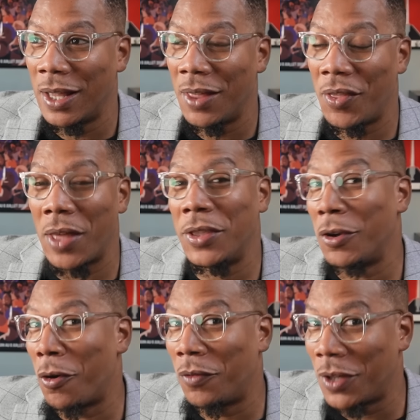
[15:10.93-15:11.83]
that the
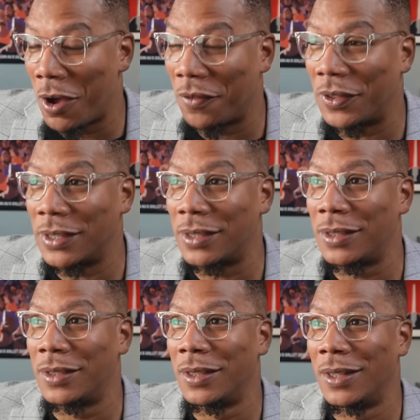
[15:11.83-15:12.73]
Oval
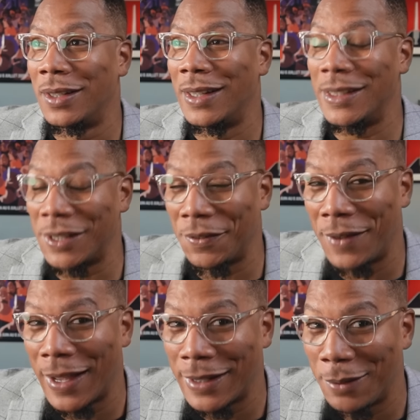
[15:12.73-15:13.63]
Office is in
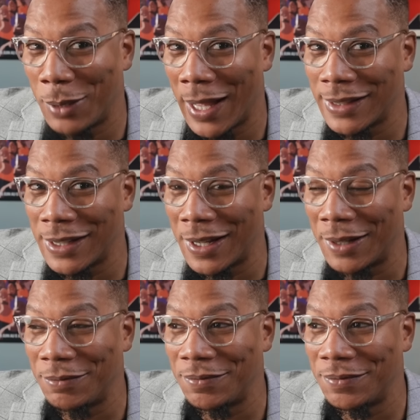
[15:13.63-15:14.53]
fact a black job.